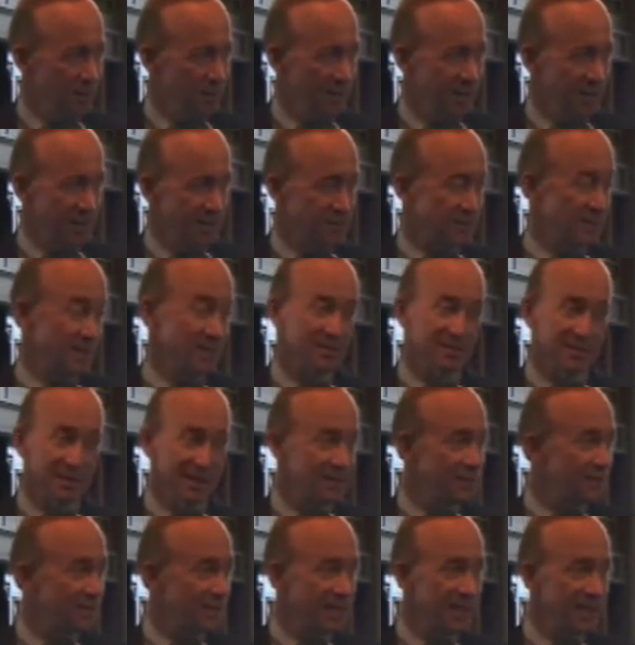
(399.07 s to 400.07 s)
less, as
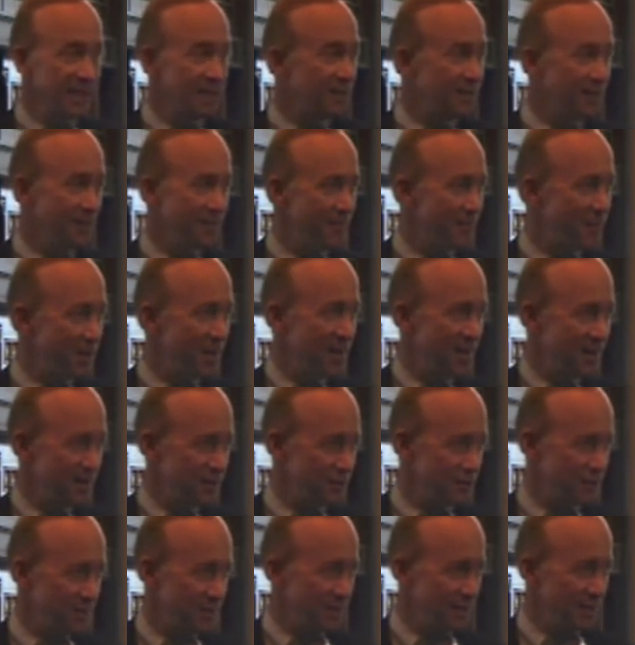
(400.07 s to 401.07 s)
they say,
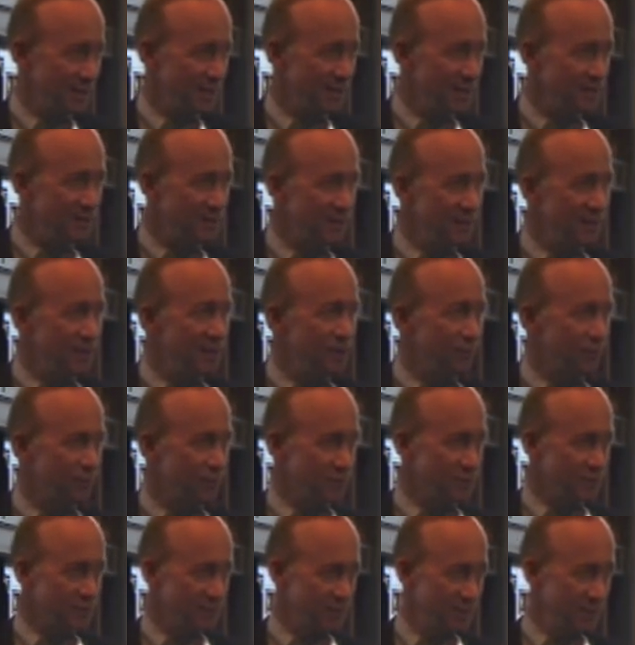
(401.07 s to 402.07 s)
compassionate, less
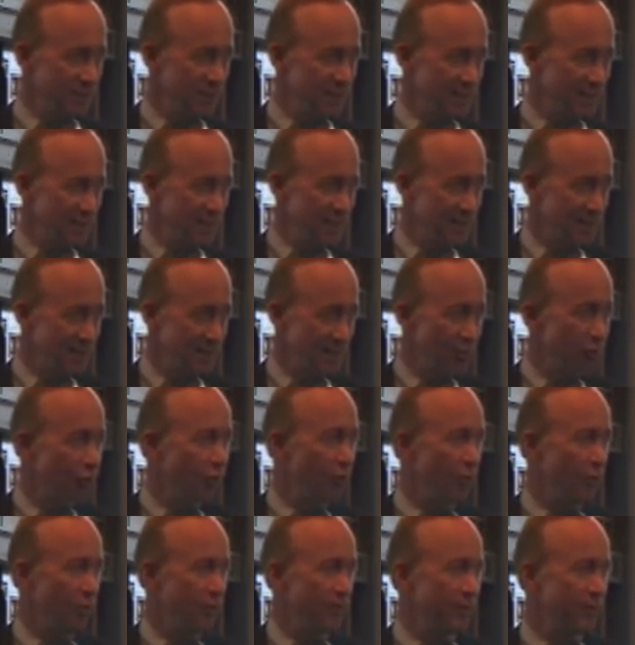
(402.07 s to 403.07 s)
interested at
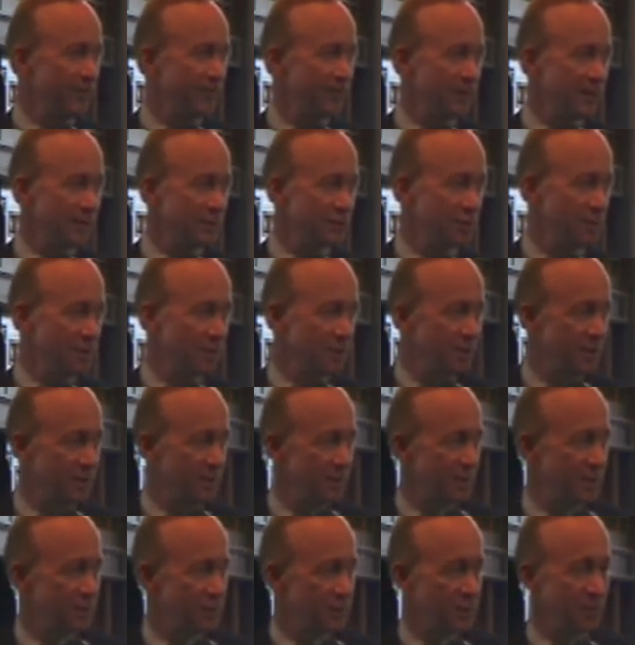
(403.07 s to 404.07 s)
all as
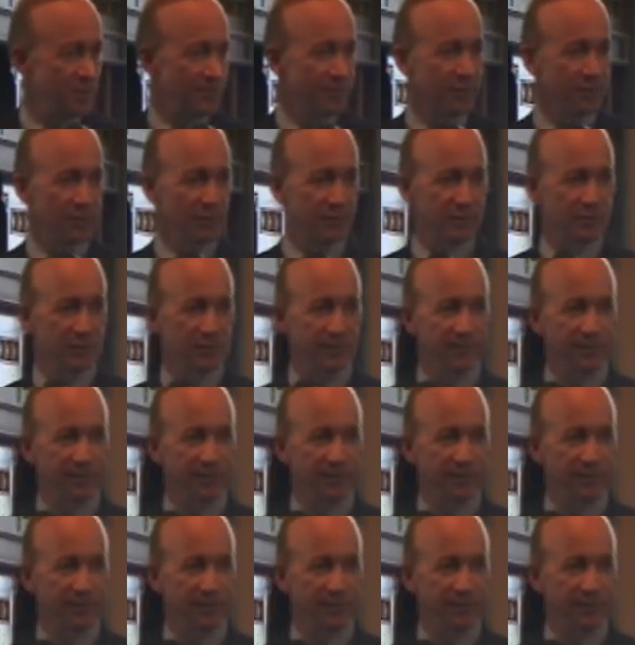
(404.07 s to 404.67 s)
our opponents.